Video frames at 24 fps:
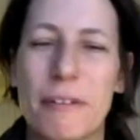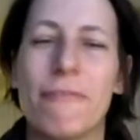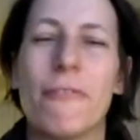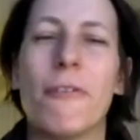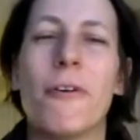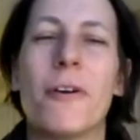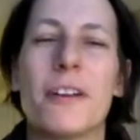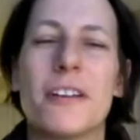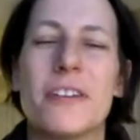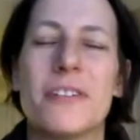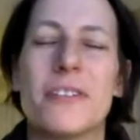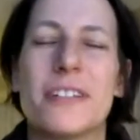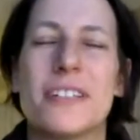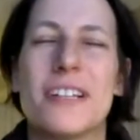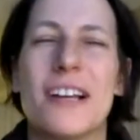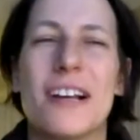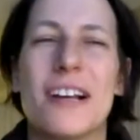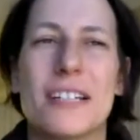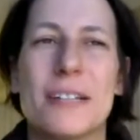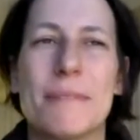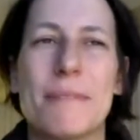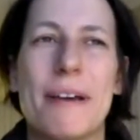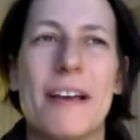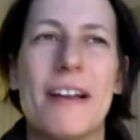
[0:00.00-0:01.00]
before, you had
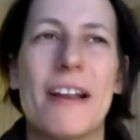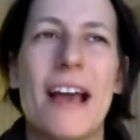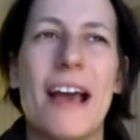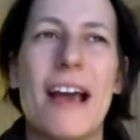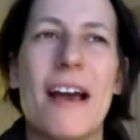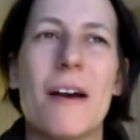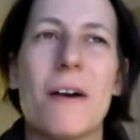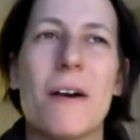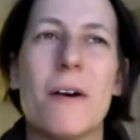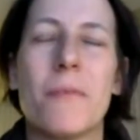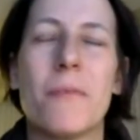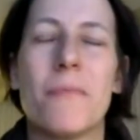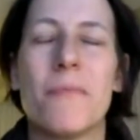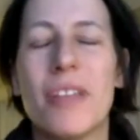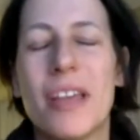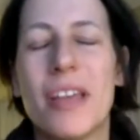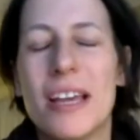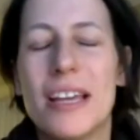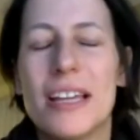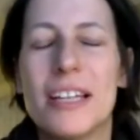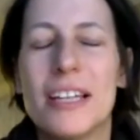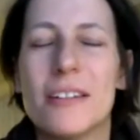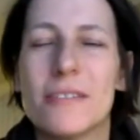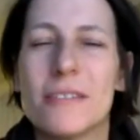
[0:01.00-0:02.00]
talked about how,
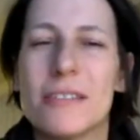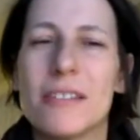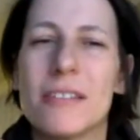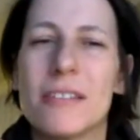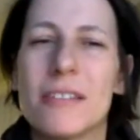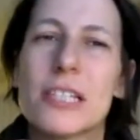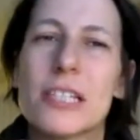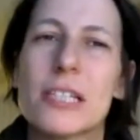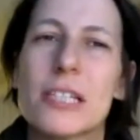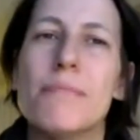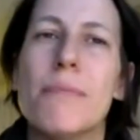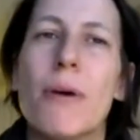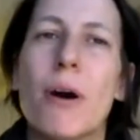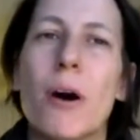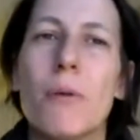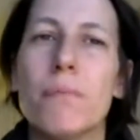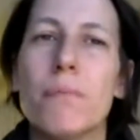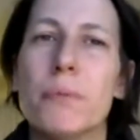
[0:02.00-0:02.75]
small